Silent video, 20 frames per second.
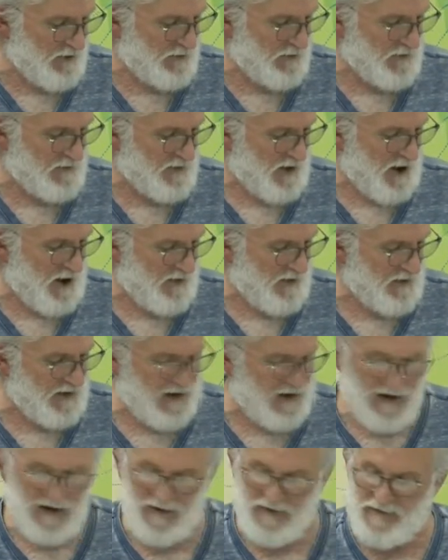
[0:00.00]
of all the
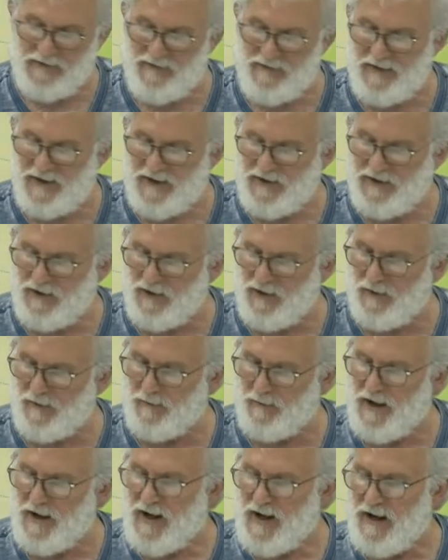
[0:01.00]
kings of
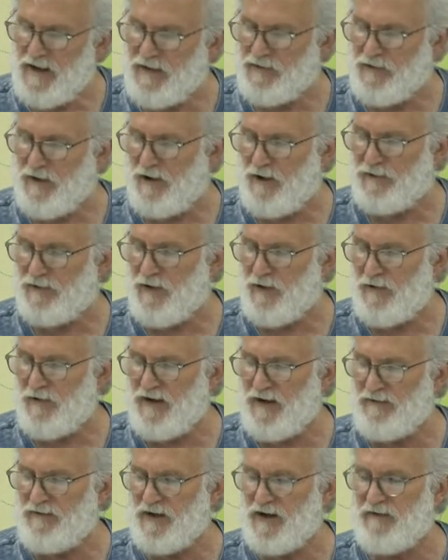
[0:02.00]
Edom is also
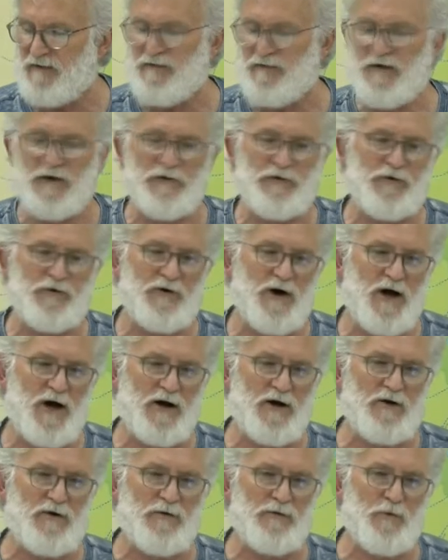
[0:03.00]
given in 1
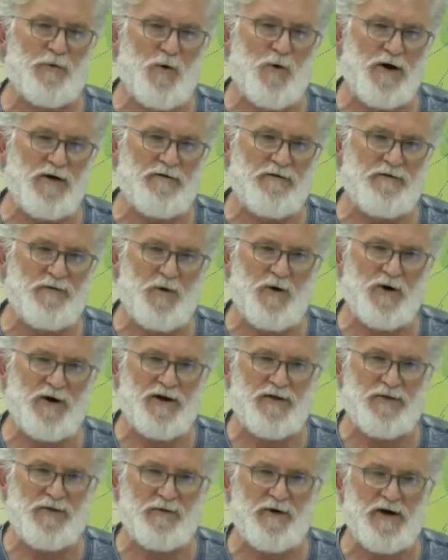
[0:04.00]
Chronicles
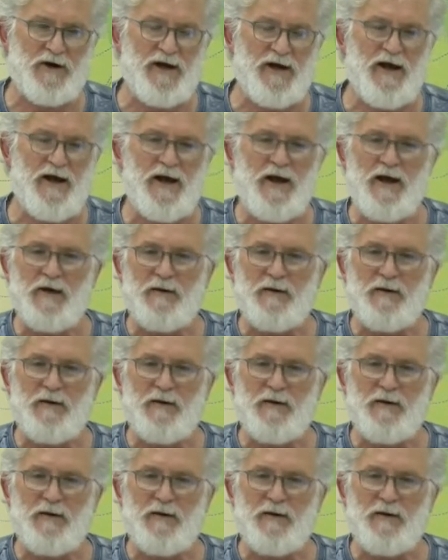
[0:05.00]
1:43,